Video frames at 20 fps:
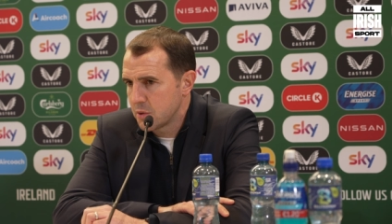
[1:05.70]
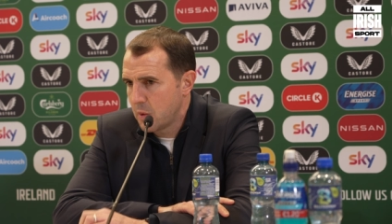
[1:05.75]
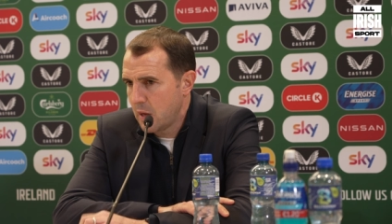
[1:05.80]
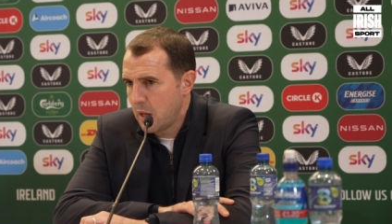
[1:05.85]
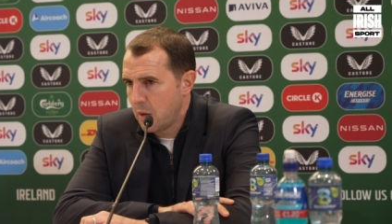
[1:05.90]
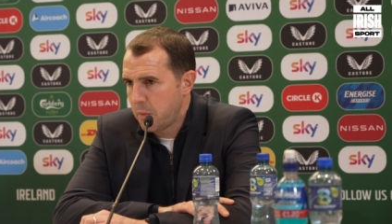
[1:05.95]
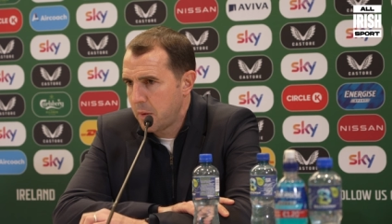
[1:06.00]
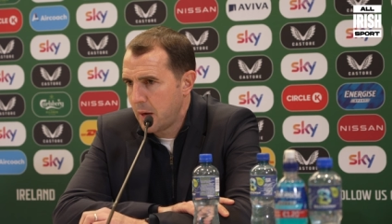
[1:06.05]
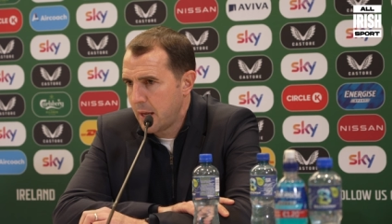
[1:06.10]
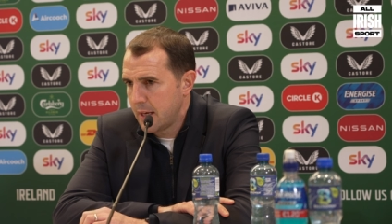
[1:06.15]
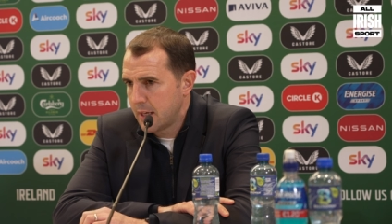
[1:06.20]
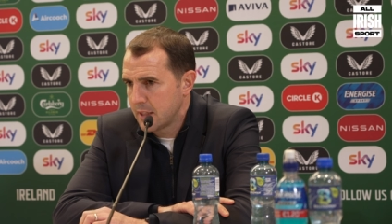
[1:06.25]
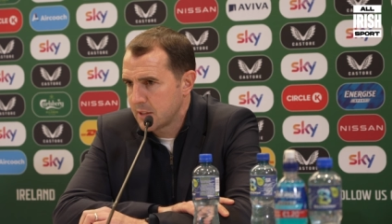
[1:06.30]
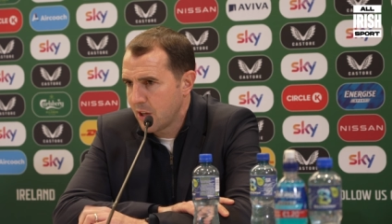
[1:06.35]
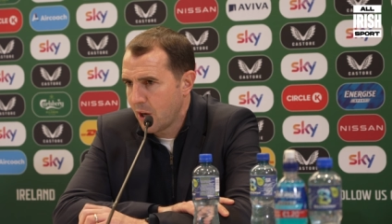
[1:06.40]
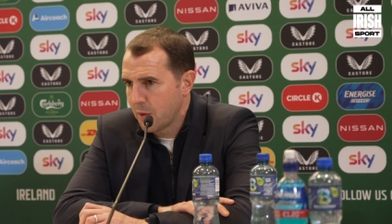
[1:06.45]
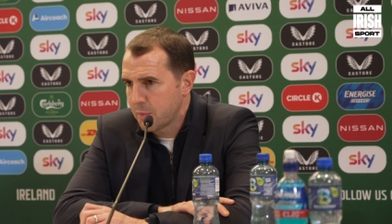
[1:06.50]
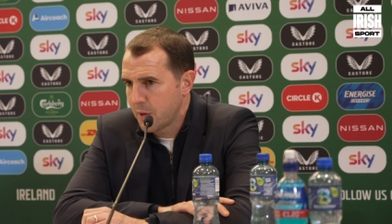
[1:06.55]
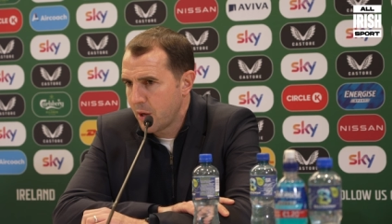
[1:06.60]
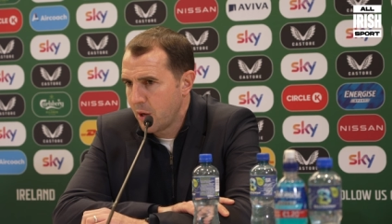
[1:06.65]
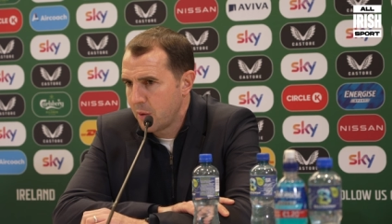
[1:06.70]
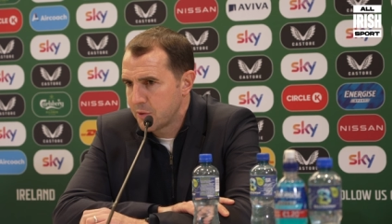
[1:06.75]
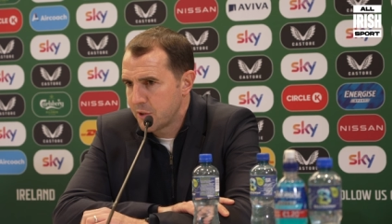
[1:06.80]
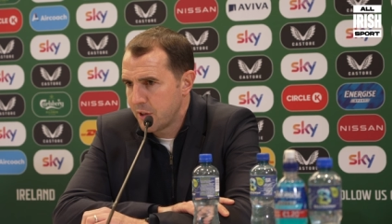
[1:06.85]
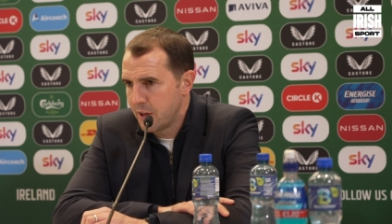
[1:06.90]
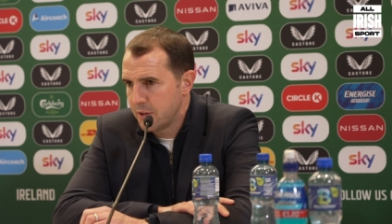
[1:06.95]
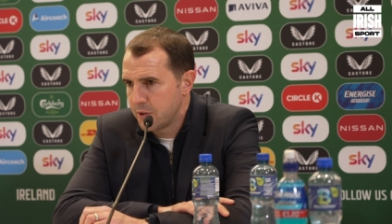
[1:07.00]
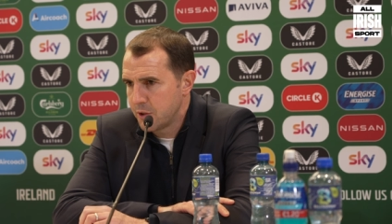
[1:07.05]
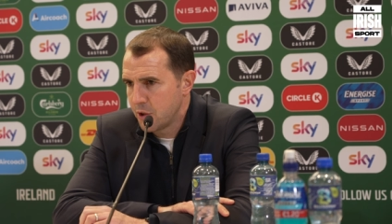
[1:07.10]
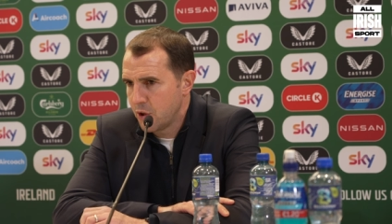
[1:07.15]
well, playing at top clubs
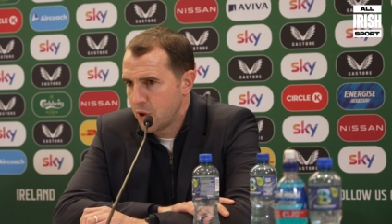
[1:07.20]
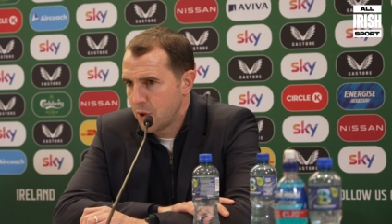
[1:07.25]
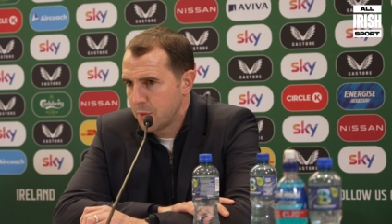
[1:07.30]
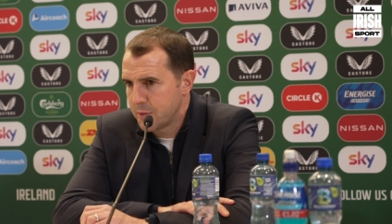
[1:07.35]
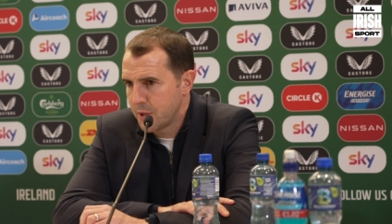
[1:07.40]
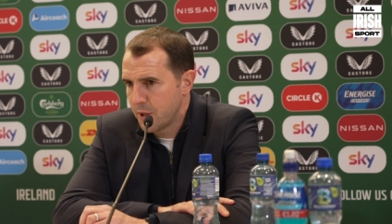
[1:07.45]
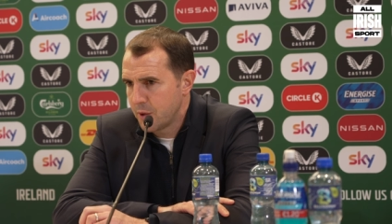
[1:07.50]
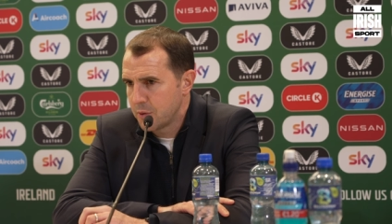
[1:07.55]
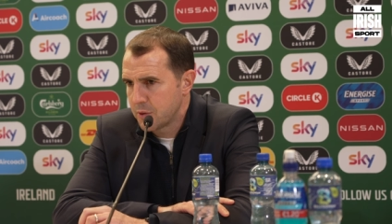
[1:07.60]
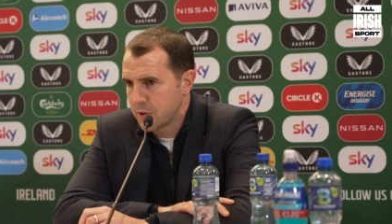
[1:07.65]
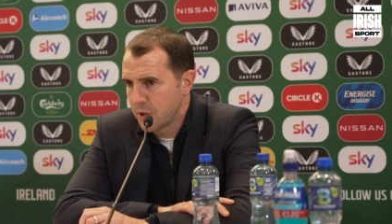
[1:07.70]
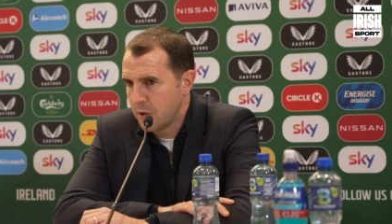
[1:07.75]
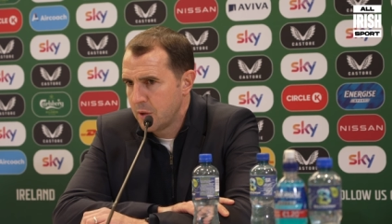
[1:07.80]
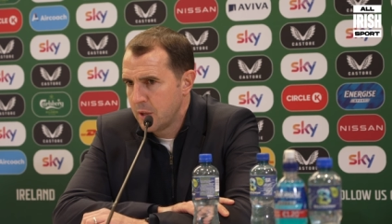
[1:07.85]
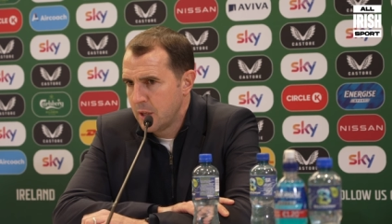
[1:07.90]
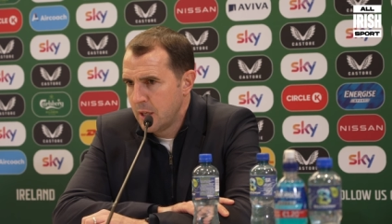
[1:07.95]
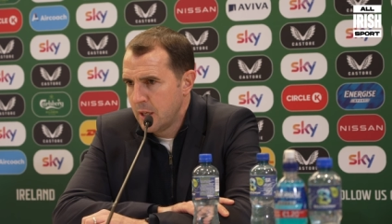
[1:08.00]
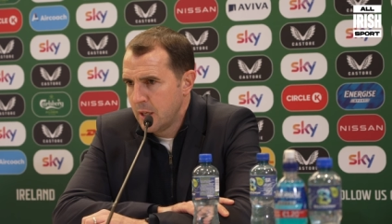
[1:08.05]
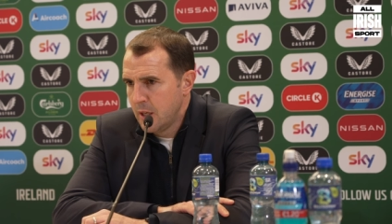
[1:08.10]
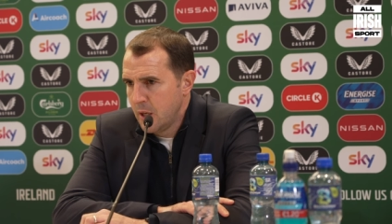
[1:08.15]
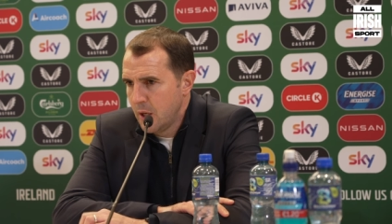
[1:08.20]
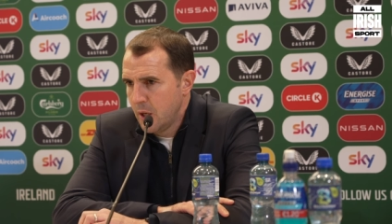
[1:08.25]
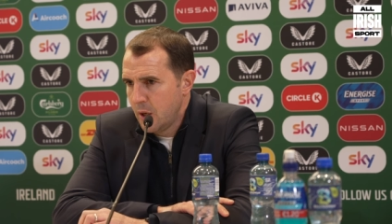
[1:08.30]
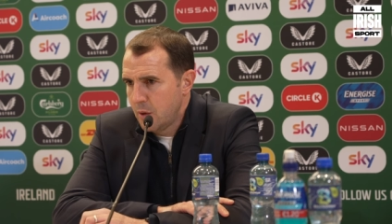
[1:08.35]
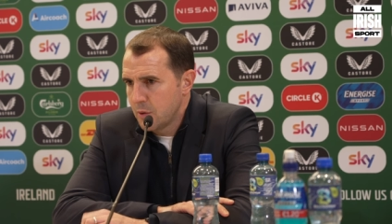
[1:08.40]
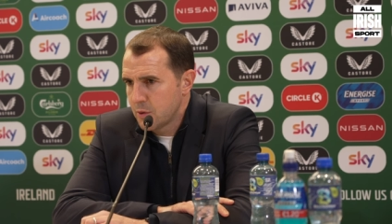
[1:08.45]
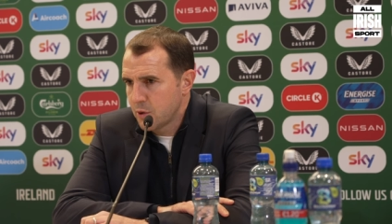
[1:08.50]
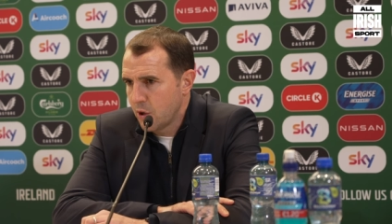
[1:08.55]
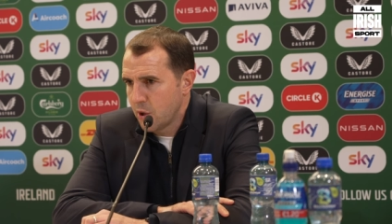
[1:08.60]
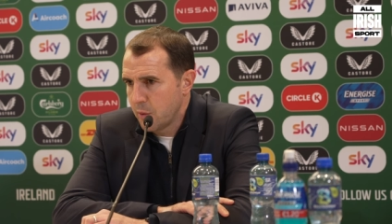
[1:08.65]
around Europe too, so it
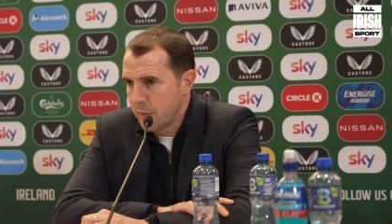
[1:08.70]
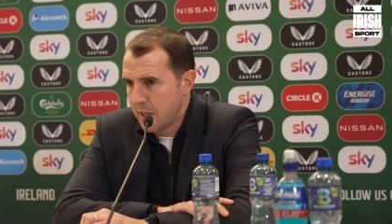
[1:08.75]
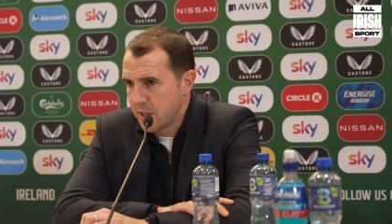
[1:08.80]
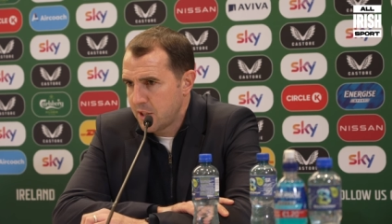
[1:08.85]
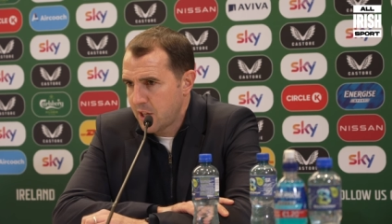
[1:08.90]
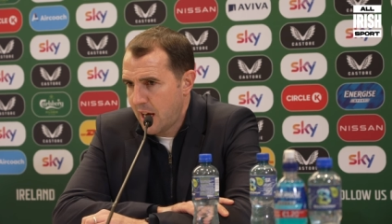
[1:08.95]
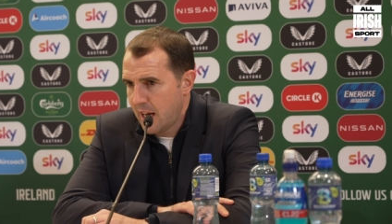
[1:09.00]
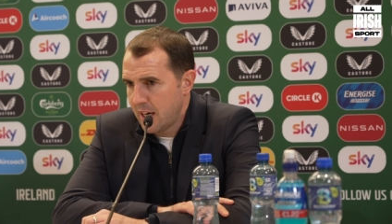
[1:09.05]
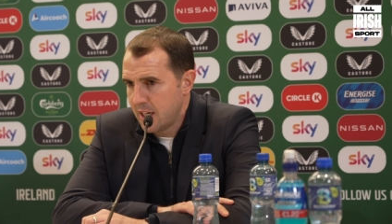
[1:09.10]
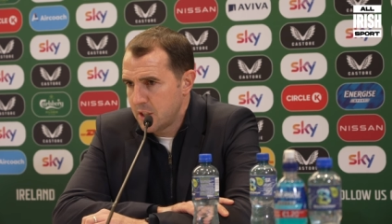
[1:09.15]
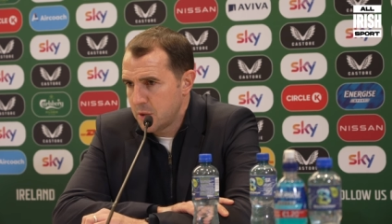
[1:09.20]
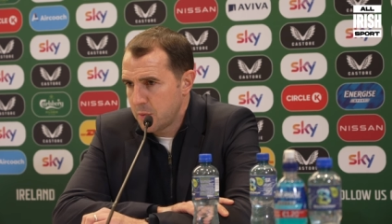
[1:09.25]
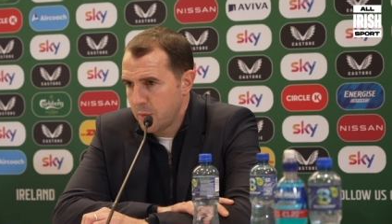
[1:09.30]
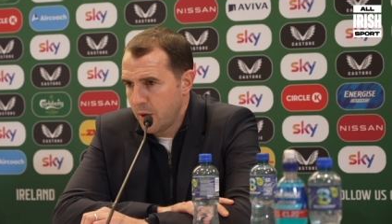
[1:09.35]
was going to be a challenge.